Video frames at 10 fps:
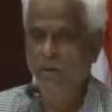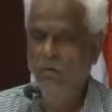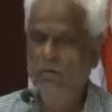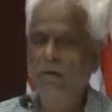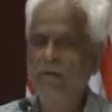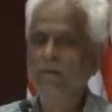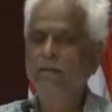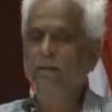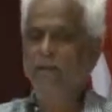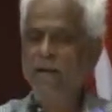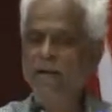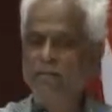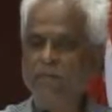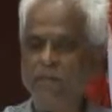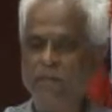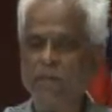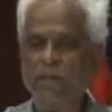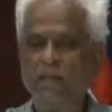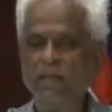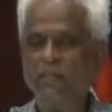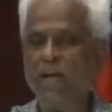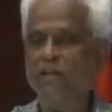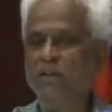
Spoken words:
where the great fish is trying